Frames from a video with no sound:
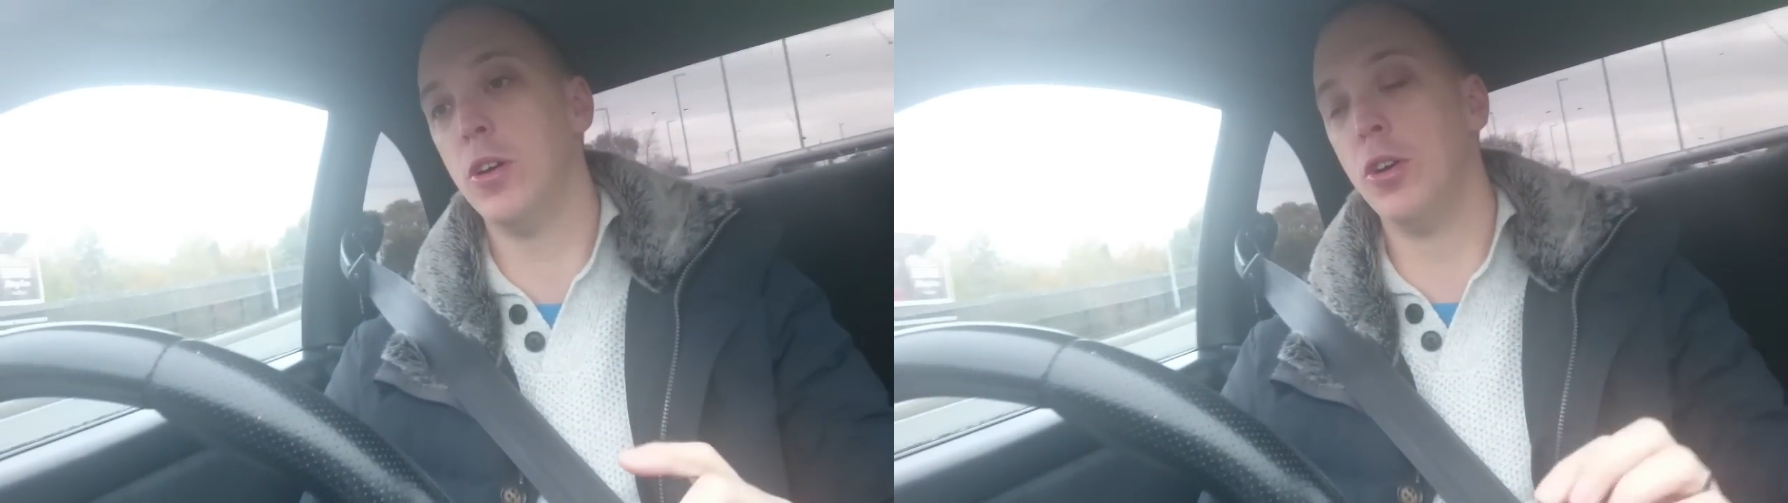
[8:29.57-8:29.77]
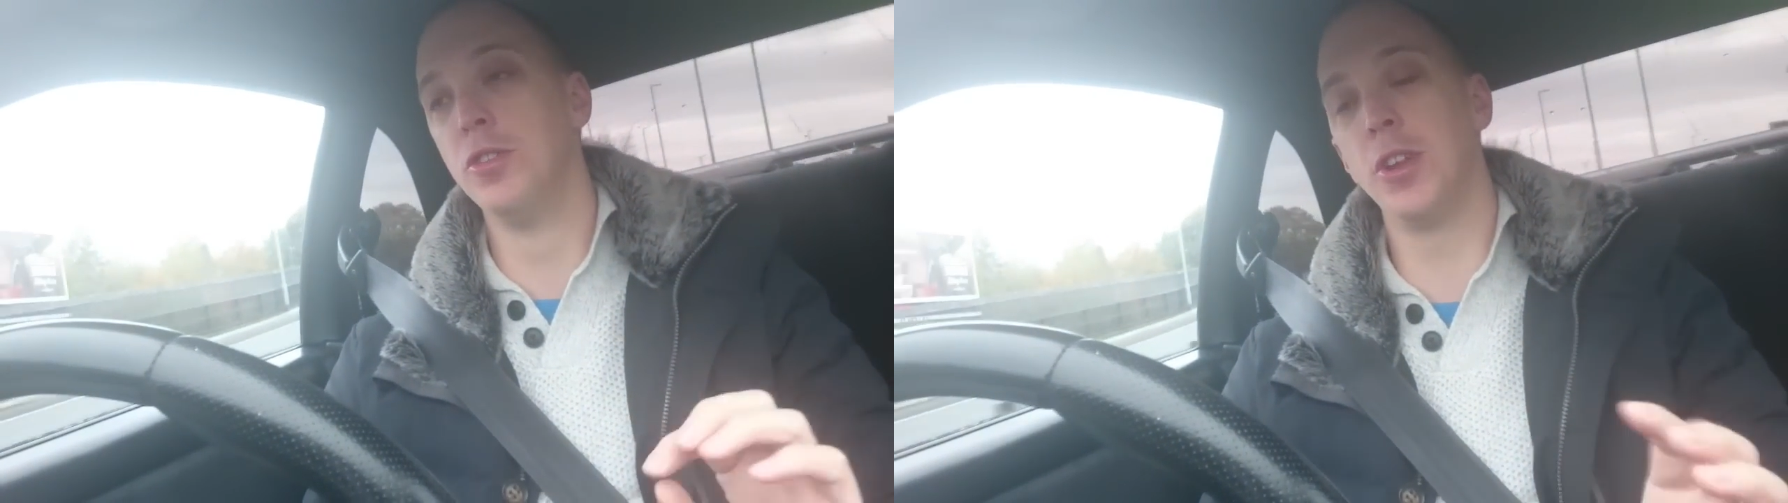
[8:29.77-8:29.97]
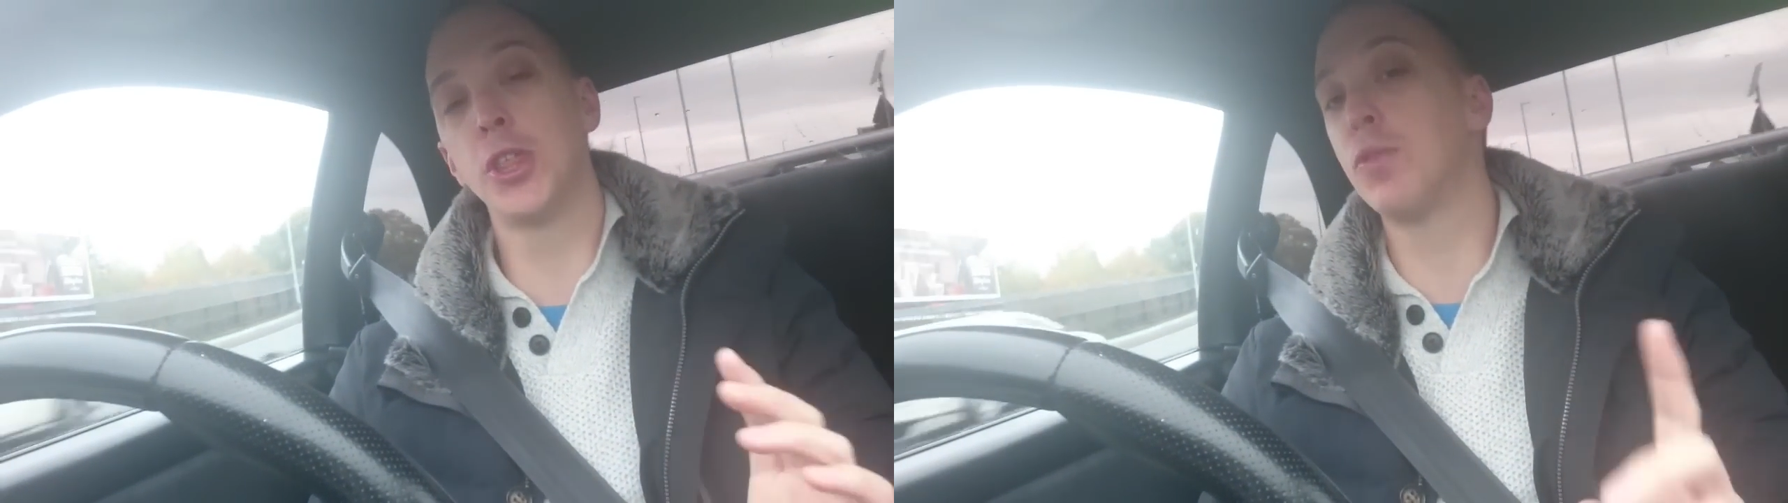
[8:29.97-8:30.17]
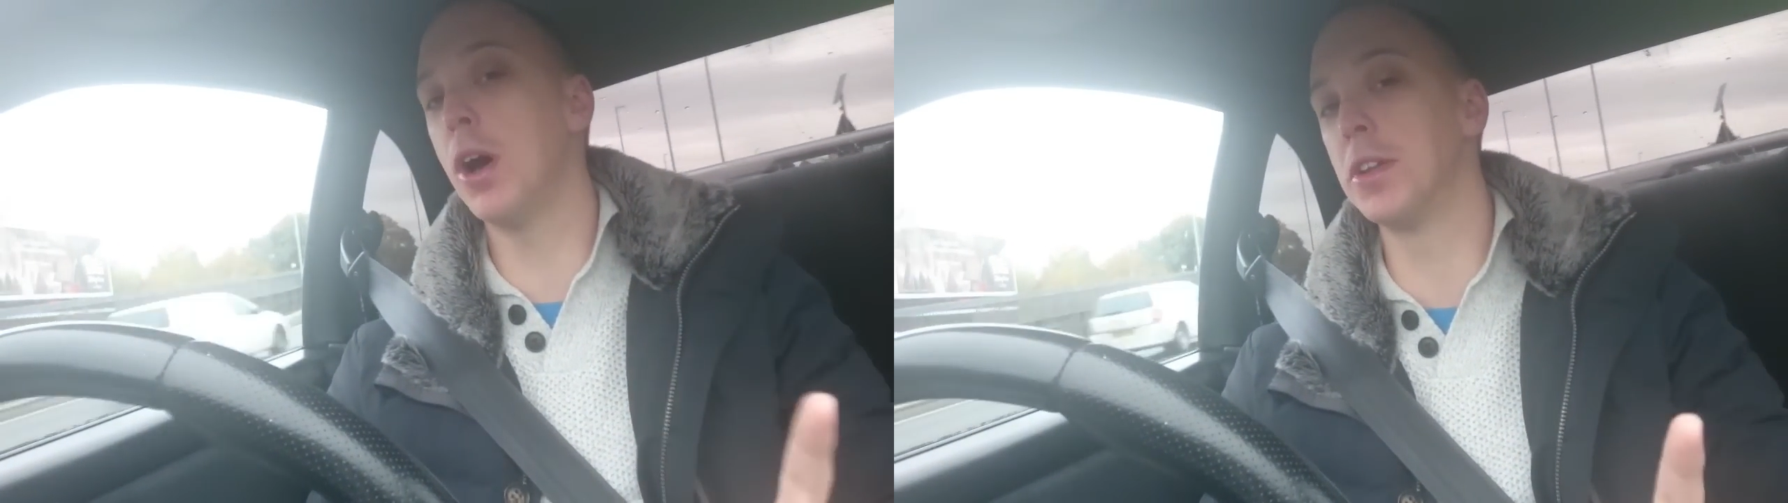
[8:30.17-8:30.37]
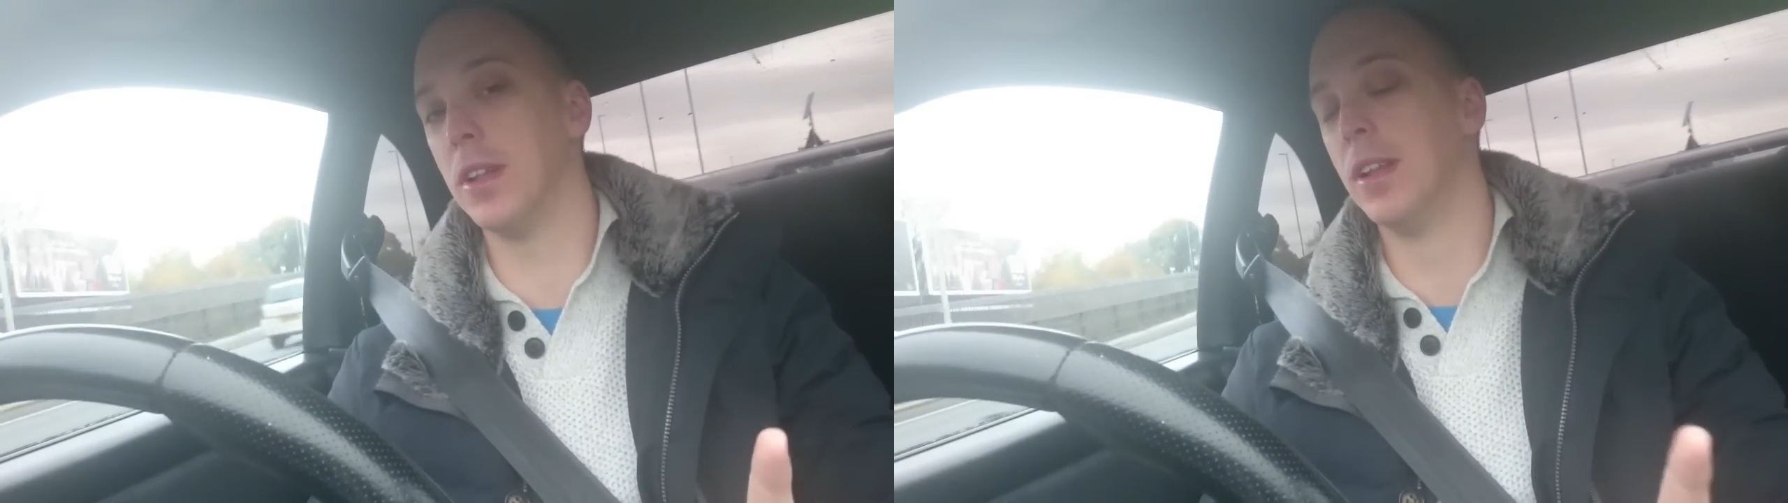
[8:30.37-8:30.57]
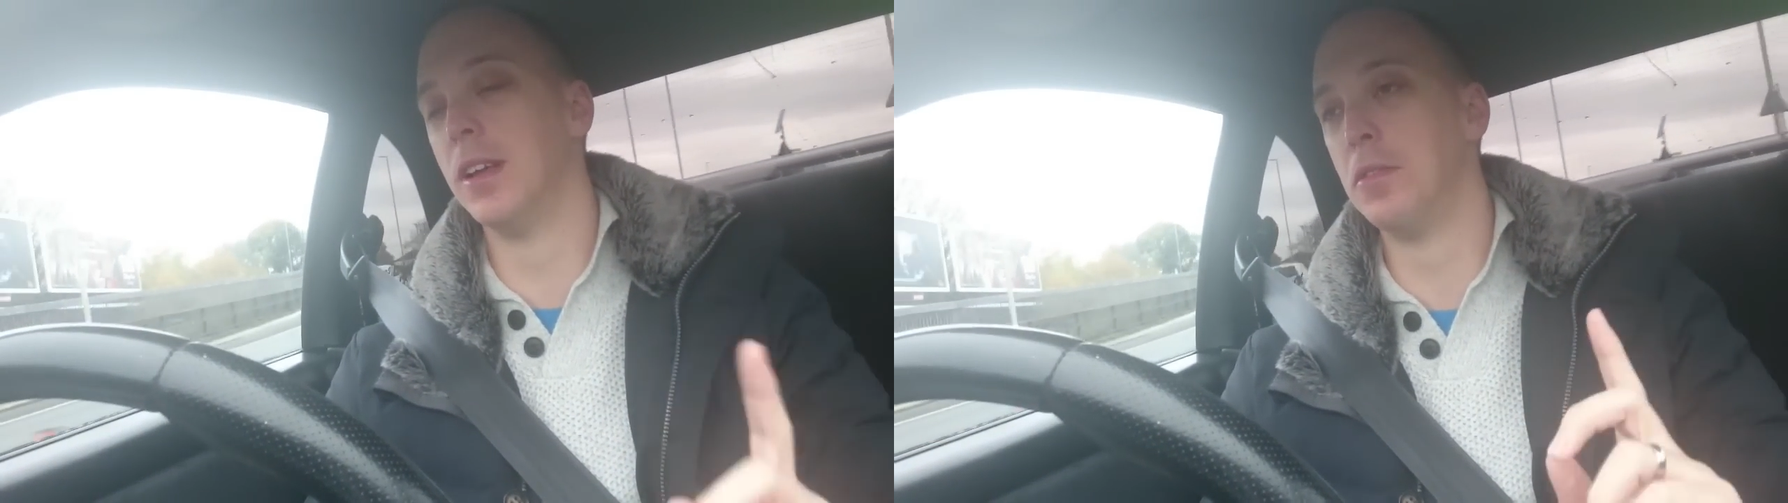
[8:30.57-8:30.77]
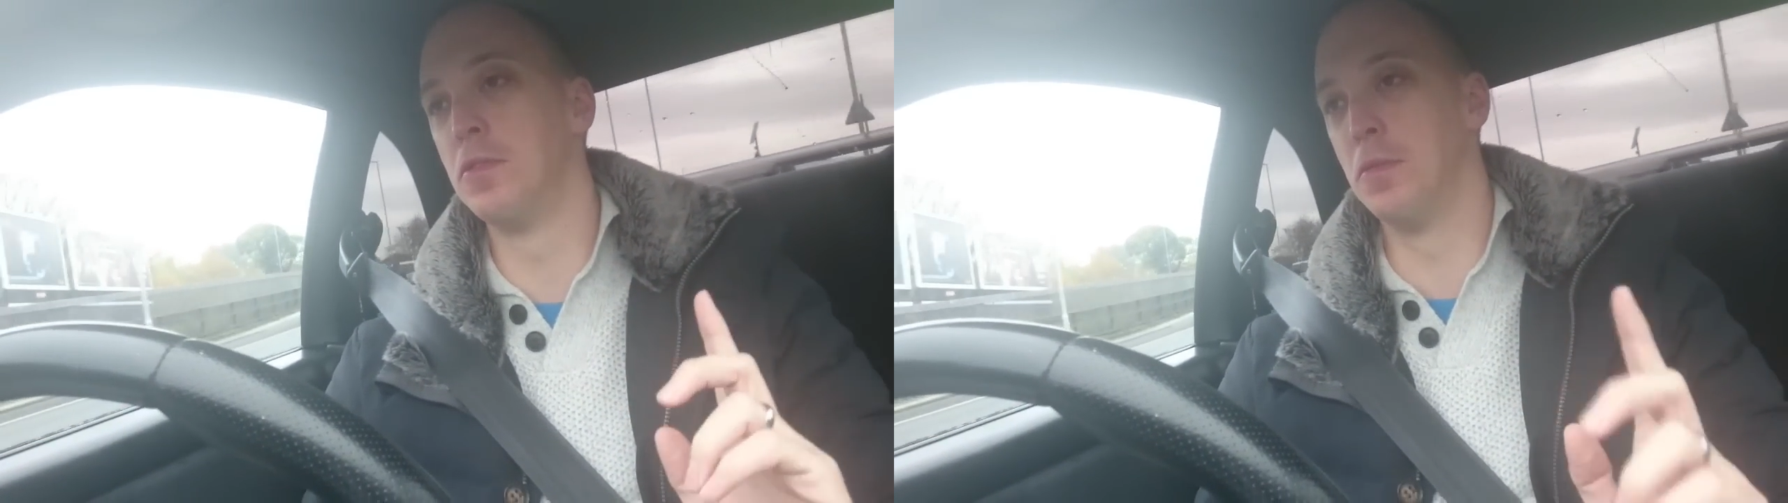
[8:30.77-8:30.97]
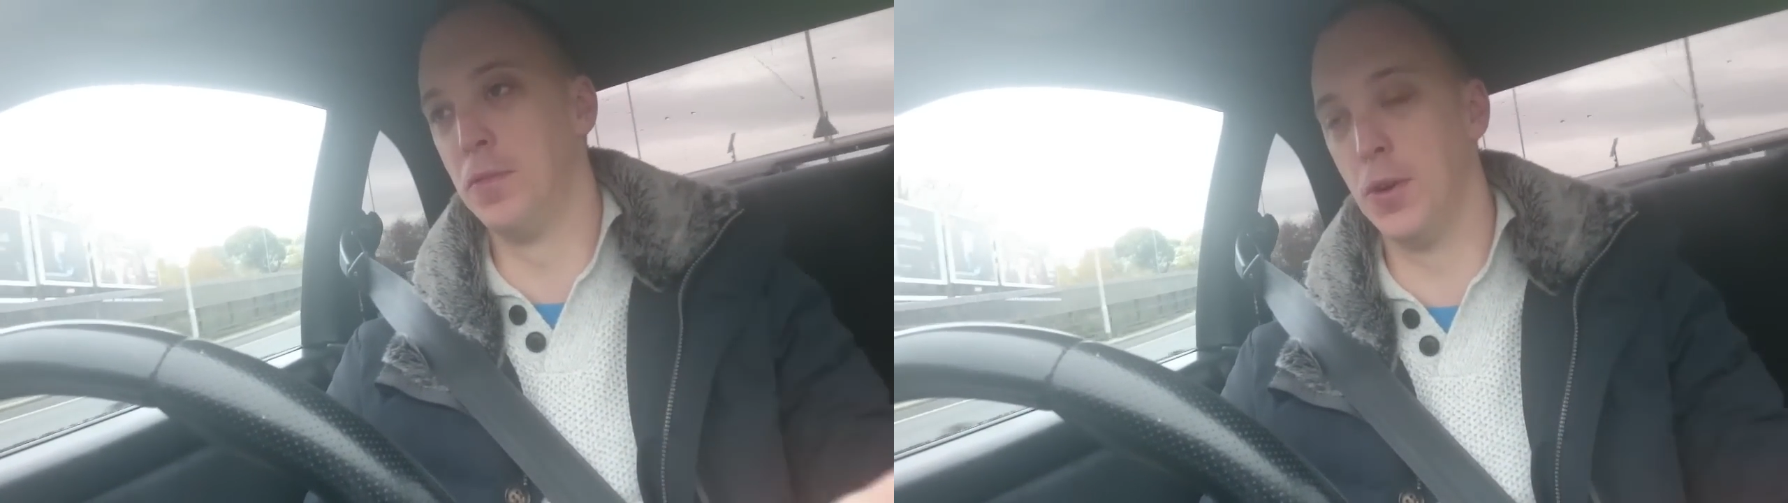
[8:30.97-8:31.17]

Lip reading: under throttle from